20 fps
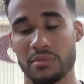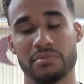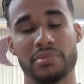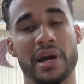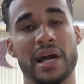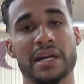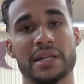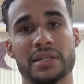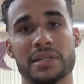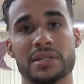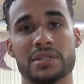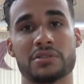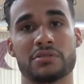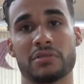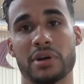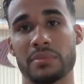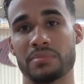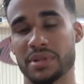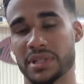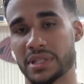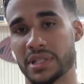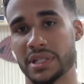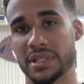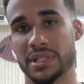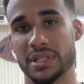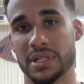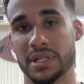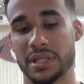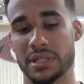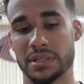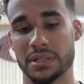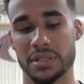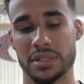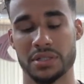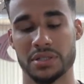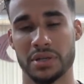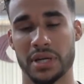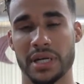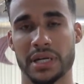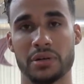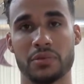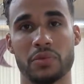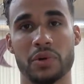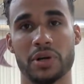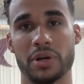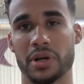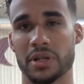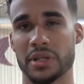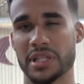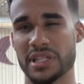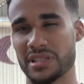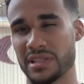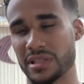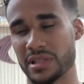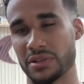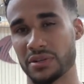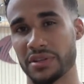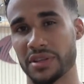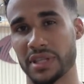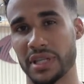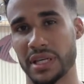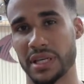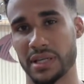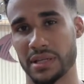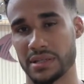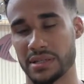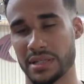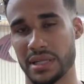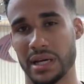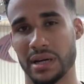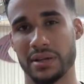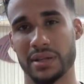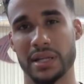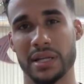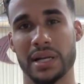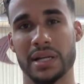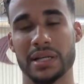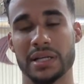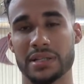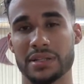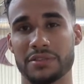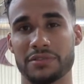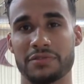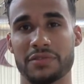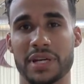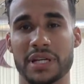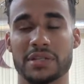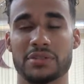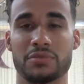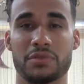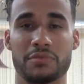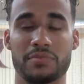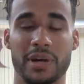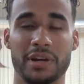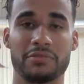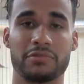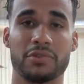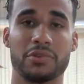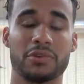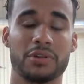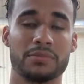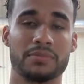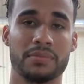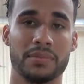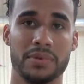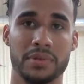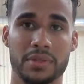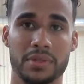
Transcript: practice and repetition in, just so I can work on these little things now that I need to fix with my form.